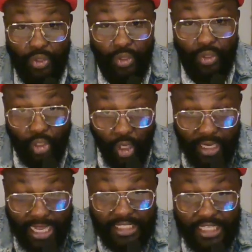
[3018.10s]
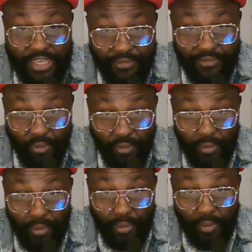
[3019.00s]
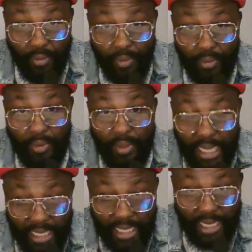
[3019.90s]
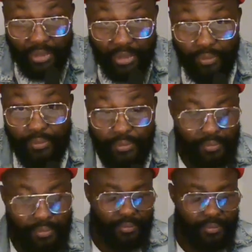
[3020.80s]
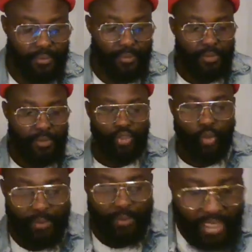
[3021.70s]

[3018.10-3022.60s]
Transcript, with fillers: don't let evil enter you. Just 1 minute,